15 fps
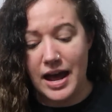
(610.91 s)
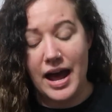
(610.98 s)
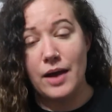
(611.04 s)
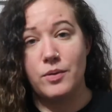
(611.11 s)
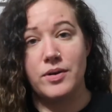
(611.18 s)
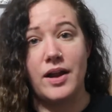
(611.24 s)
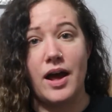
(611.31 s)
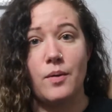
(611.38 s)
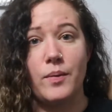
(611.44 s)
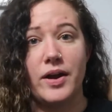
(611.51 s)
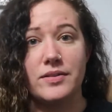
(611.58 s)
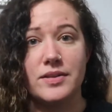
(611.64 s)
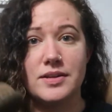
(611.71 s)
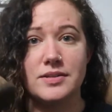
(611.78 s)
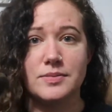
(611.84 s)
I would not wear
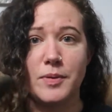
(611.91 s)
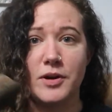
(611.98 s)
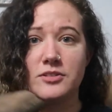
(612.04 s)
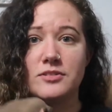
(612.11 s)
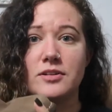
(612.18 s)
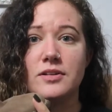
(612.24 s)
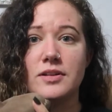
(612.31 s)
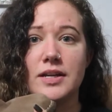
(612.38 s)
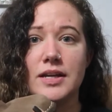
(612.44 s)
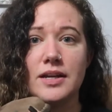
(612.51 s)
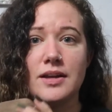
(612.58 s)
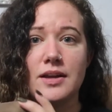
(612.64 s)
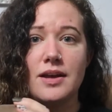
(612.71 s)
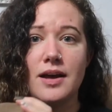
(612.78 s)
these personally,